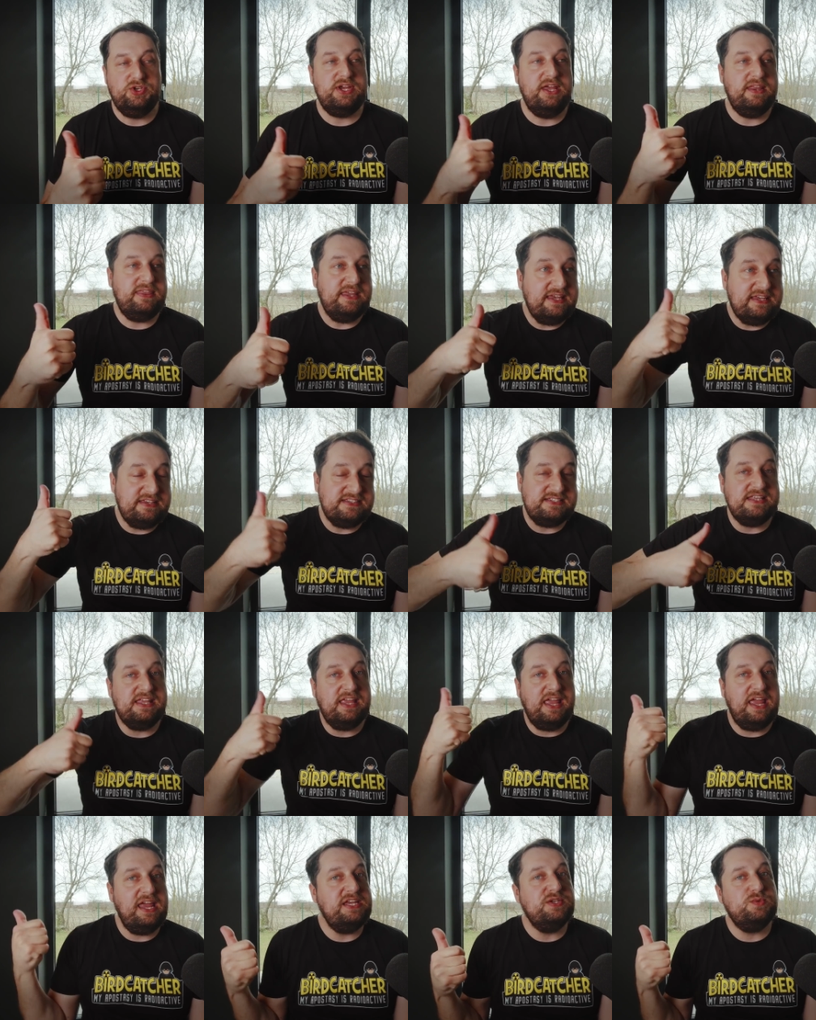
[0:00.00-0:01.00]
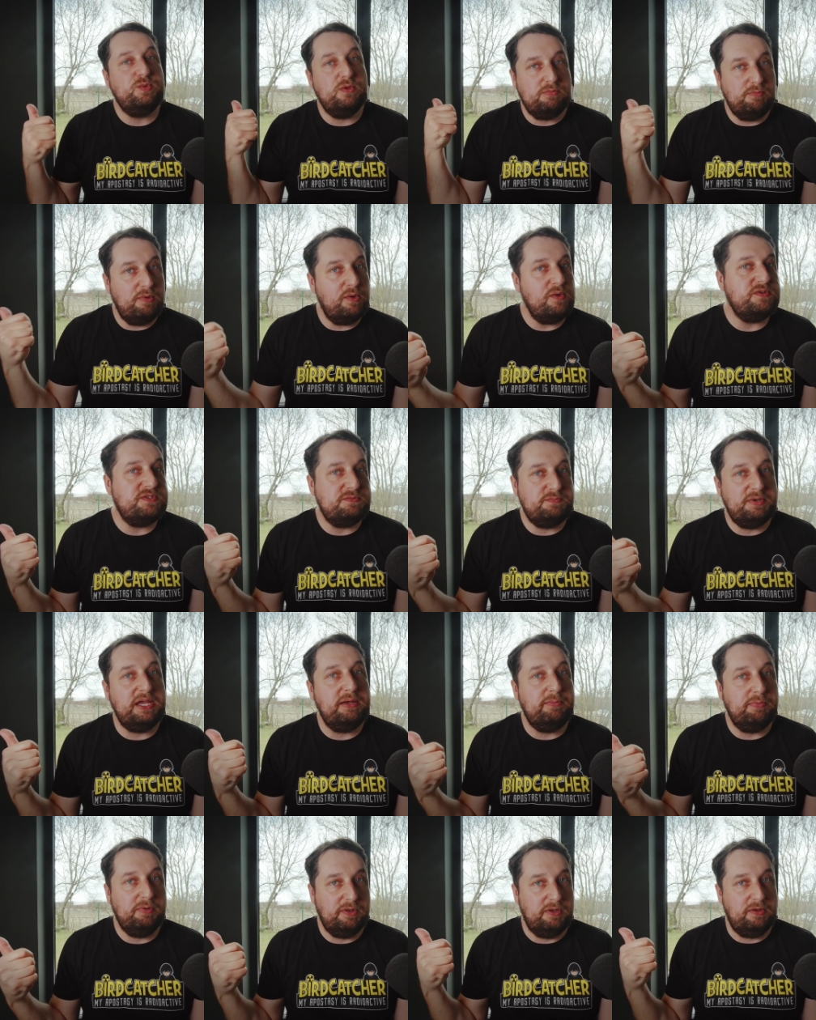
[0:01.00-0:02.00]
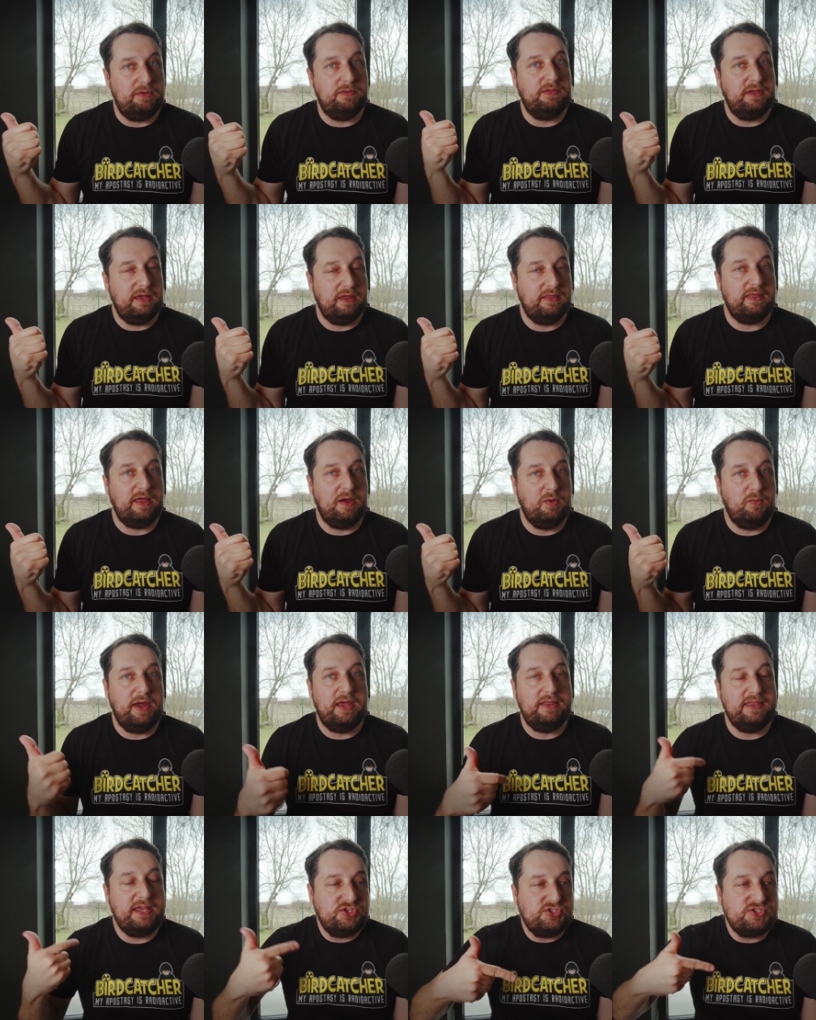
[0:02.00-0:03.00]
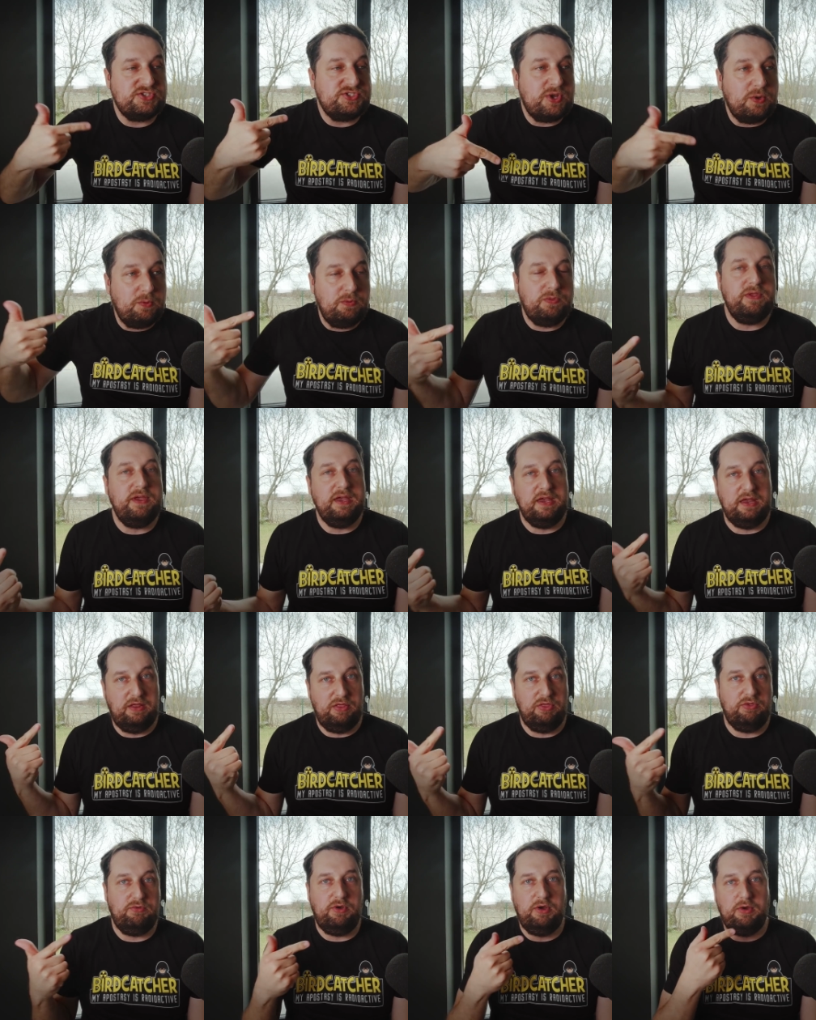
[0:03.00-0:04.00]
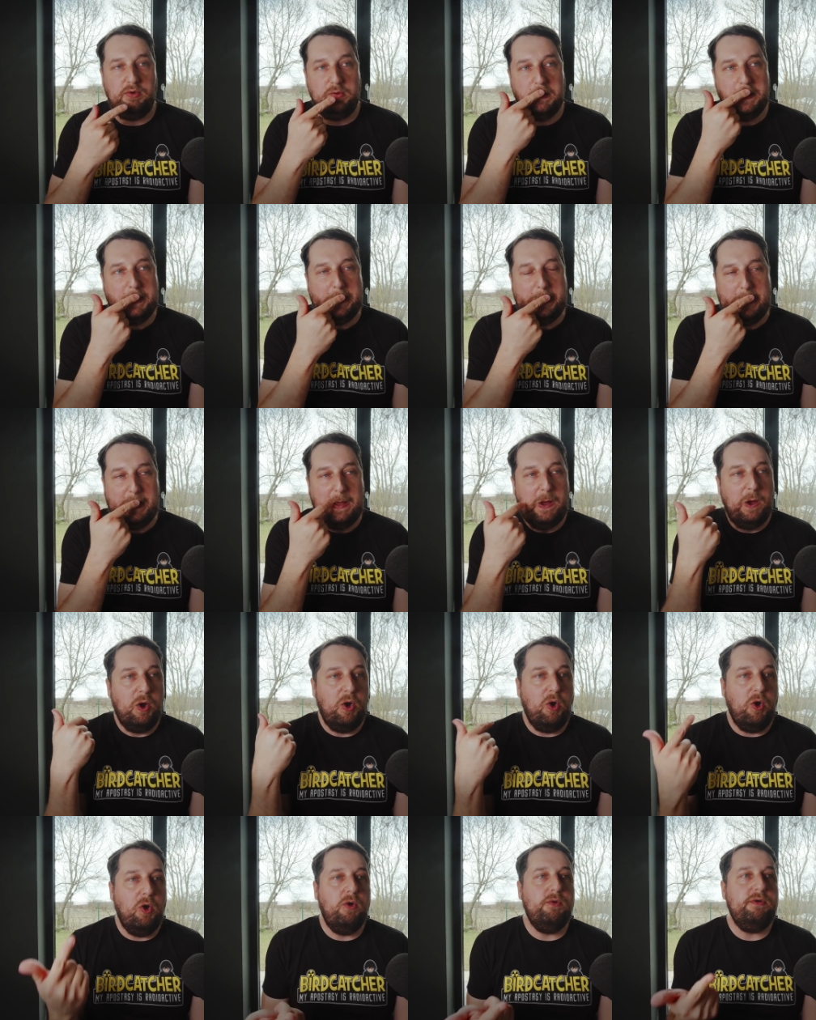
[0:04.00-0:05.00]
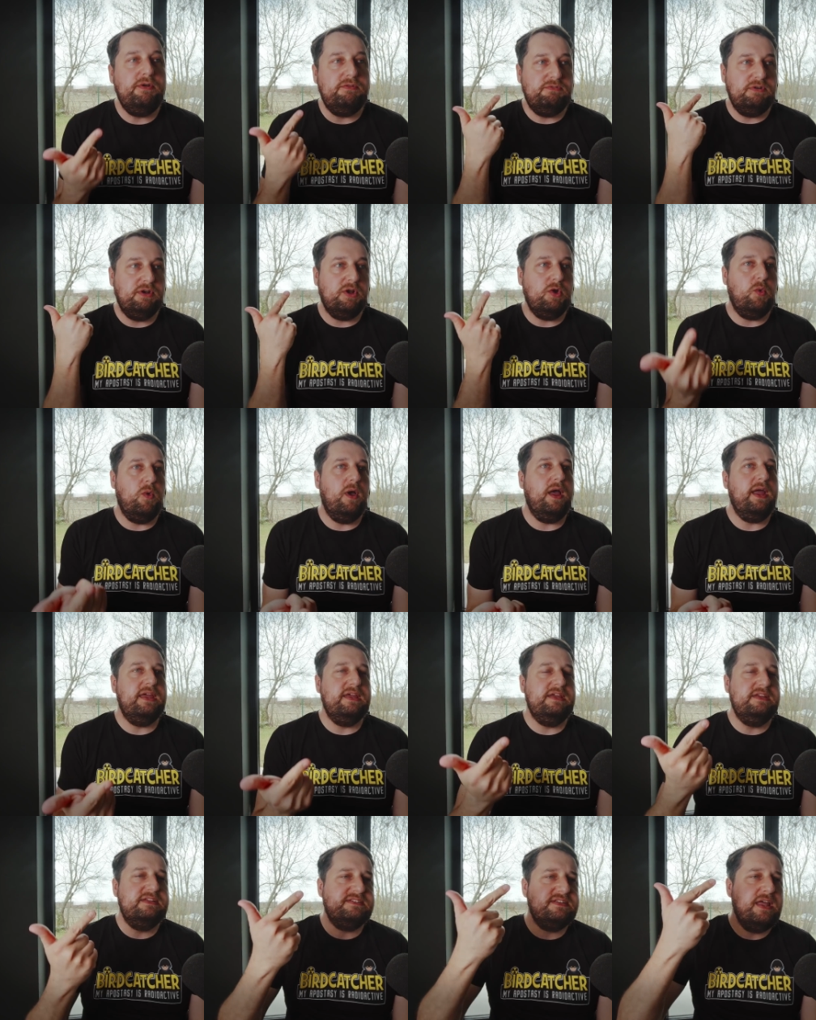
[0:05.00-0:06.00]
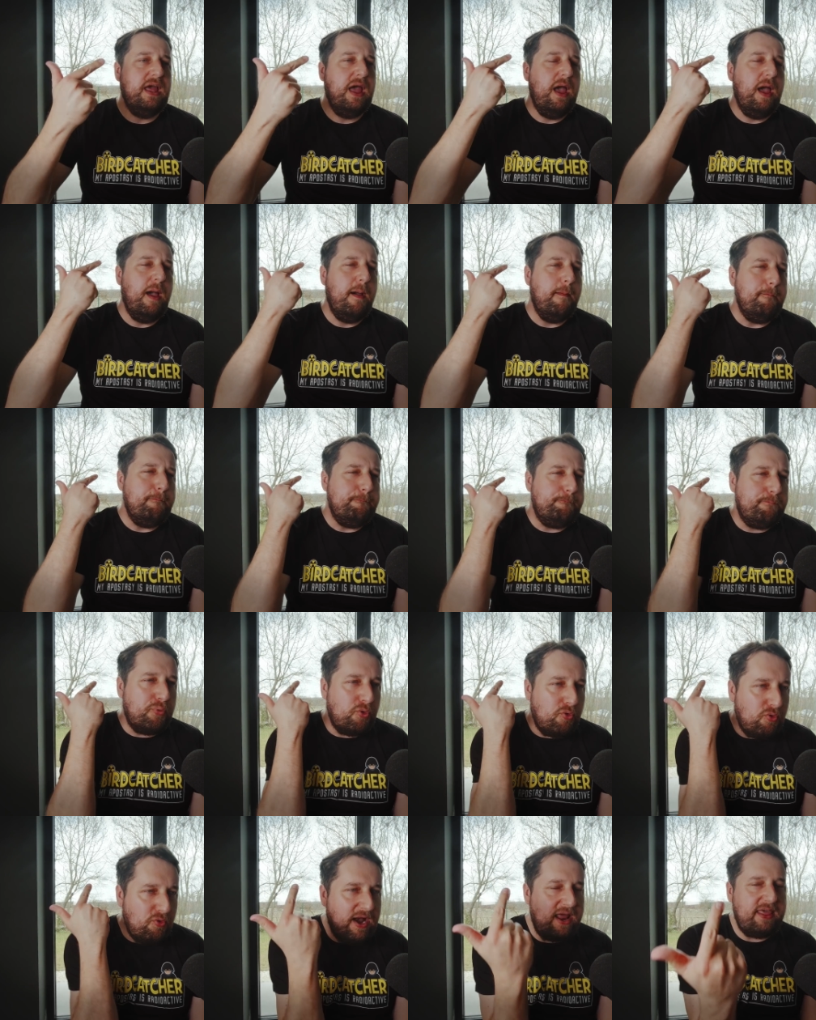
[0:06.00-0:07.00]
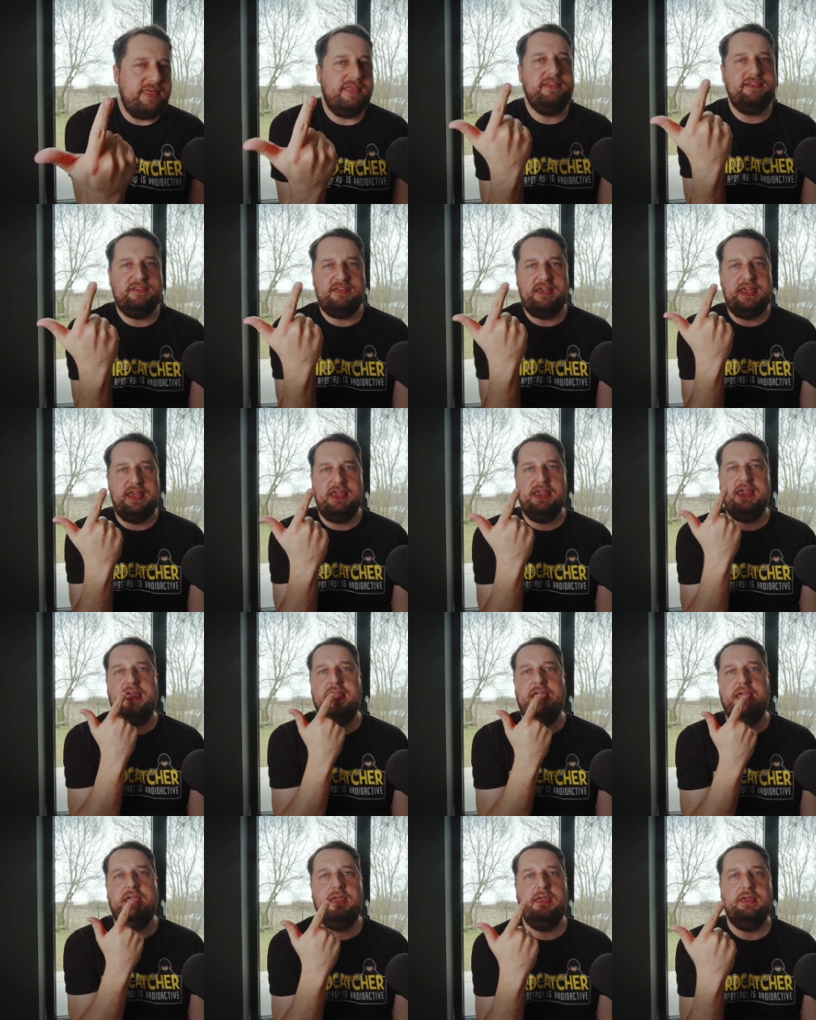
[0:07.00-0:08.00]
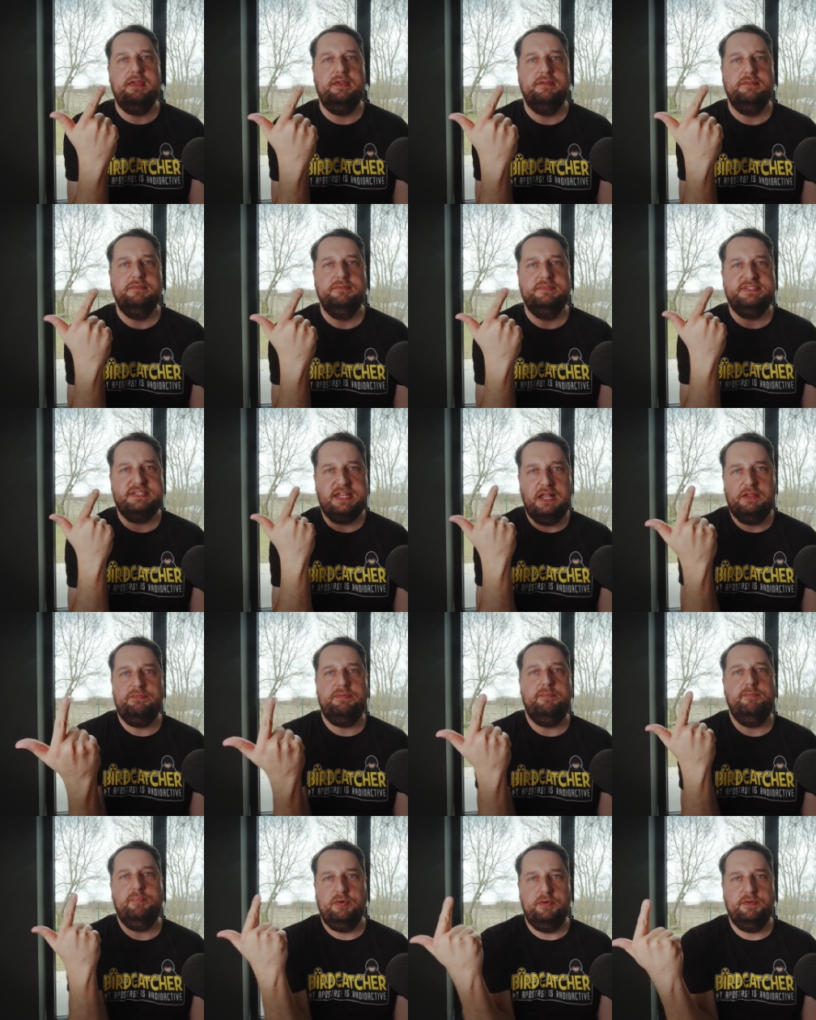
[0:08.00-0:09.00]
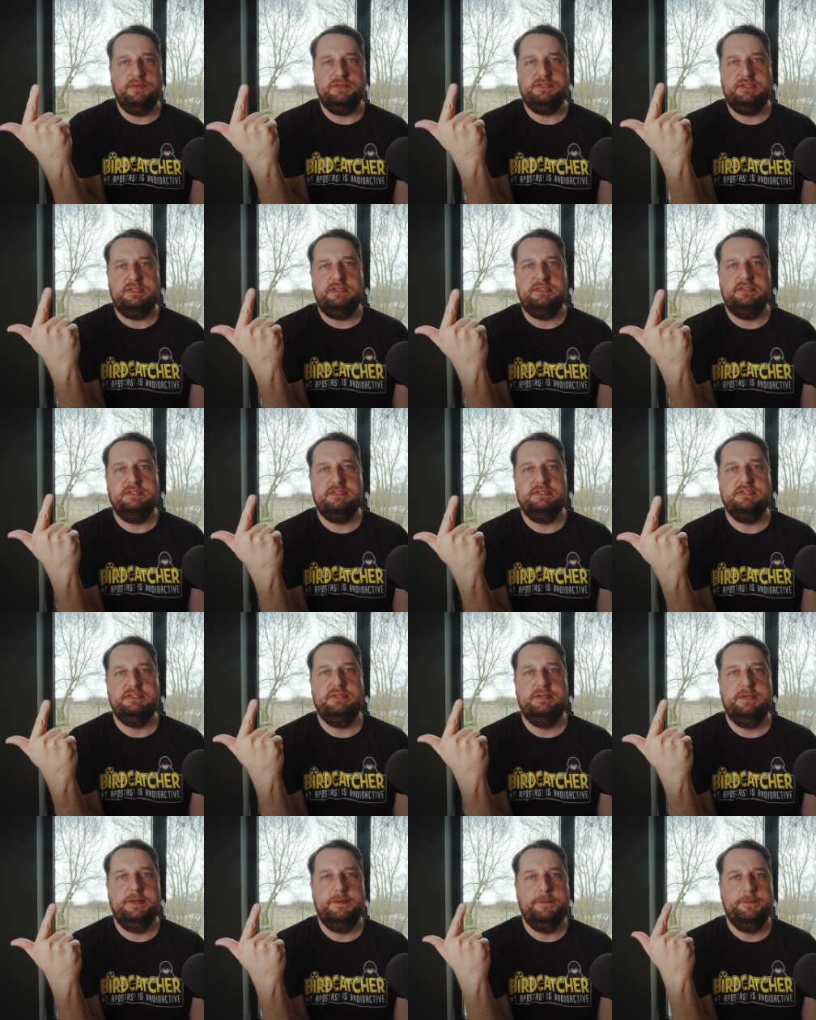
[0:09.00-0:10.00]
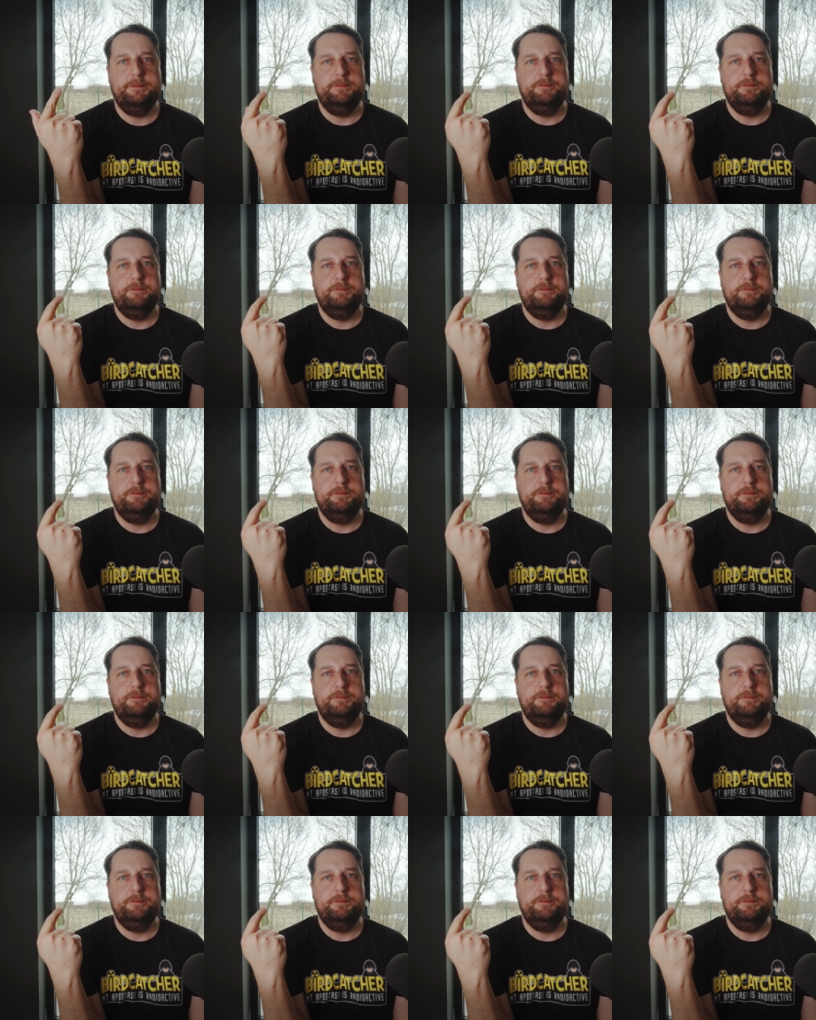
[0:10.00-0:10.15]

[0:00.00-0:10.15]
which I think is the case with most people who think that way. They just don't think it through. Or it requires breathtaking self-importance